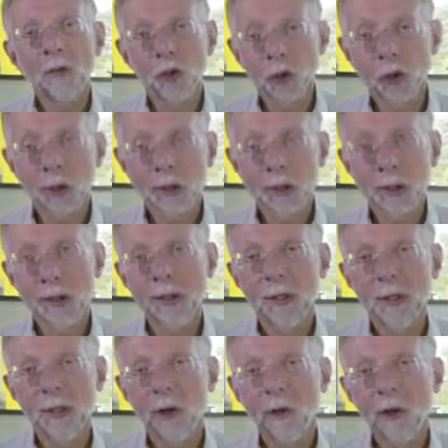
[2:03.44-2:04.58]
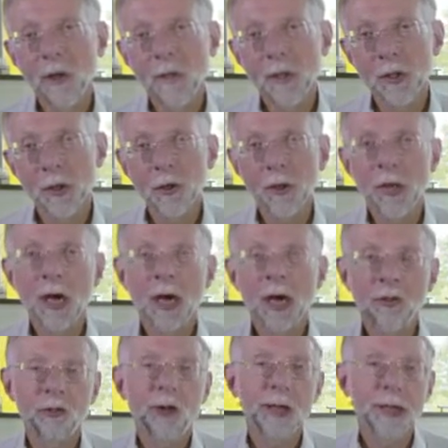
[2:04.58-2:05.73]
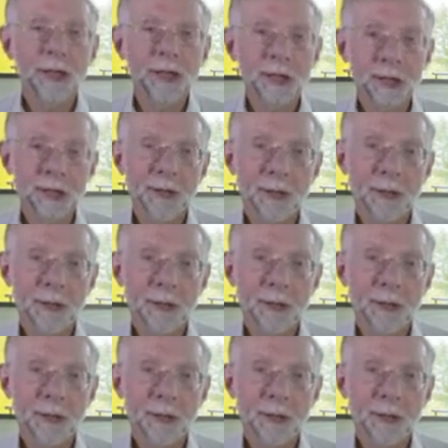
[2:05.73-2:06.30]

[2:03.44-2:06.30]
joints in rheumatoid arthritis.